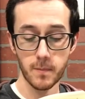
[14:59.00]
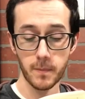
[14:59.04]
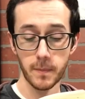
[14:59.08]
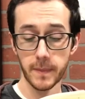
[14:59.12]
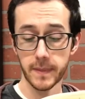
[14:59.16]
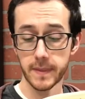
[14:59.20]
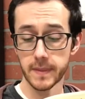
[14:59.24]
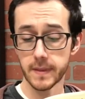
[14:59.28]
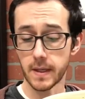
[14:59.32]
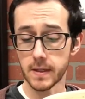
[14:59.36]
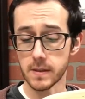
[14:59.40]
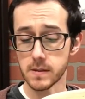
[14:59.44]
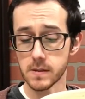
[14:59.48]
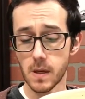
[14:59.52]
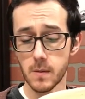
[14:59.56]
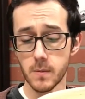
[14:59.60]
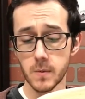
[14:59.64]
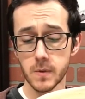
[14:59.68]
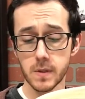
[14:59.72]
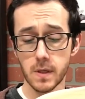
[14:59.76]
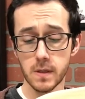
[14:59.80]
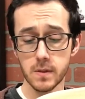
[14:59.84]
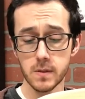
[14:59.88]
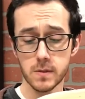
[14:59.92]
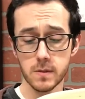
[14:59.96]
The
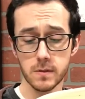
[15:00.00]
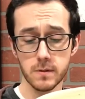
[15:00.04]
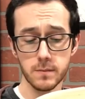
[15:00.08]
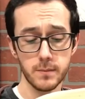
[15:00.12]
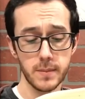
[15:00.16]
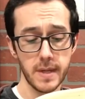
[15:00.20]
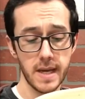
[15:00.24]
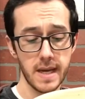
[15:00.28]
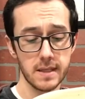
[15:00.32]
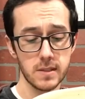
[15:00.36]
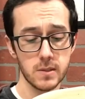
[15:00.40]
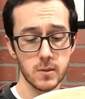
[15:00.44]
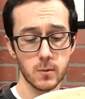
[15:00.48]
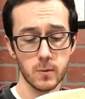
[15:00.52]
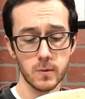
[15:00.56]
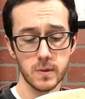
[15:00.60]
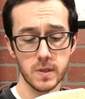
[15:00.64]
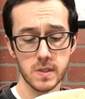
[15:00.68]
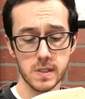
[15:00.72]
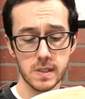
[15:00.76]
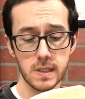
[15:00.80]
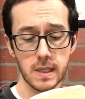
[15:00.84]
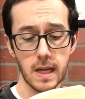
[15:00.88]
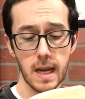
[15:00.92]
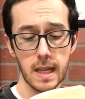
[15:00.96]
automaton turned back toward the
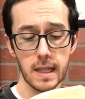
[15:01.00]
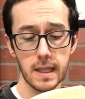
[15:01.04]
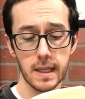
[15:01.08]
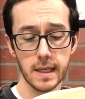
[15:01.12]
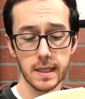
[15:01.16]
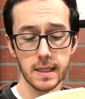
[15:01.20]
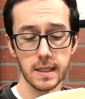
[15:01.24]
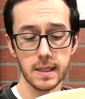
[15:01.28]
skylight